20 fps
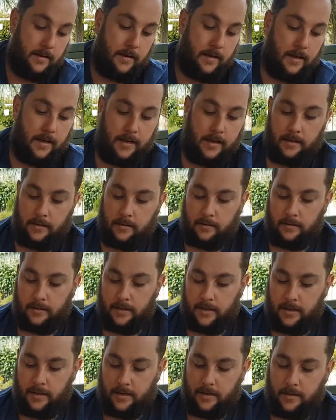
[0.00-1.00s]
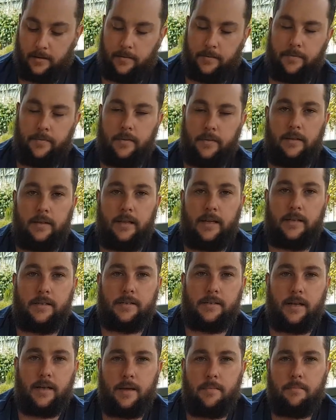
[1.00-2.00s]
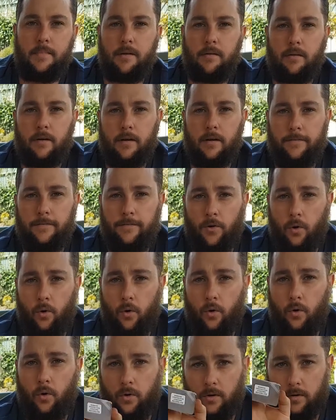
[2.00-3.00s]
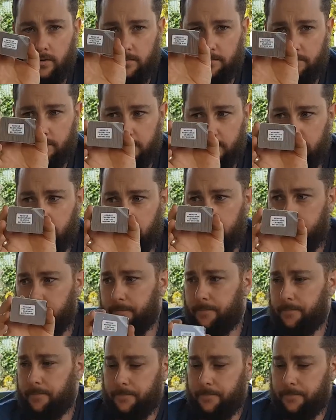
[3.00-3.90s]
A lens, a mirror for signaling.